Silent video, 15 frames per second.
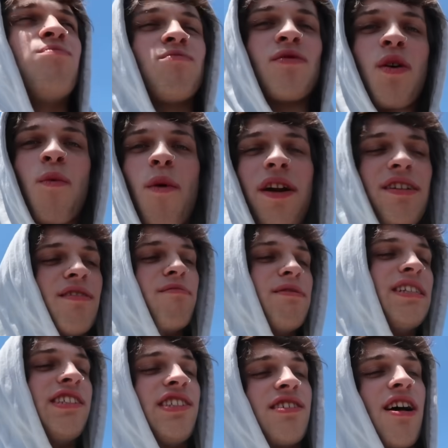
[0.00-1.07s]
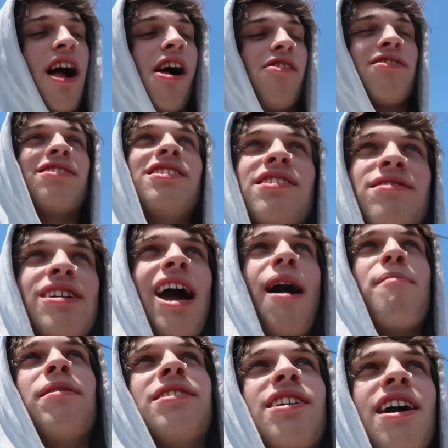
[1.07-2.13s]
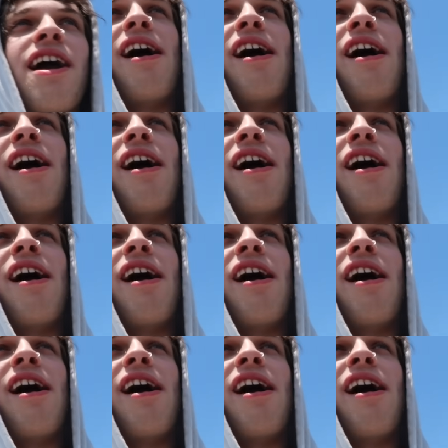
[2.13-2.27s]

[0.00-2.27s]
Yeah, what an amazing healthy habits I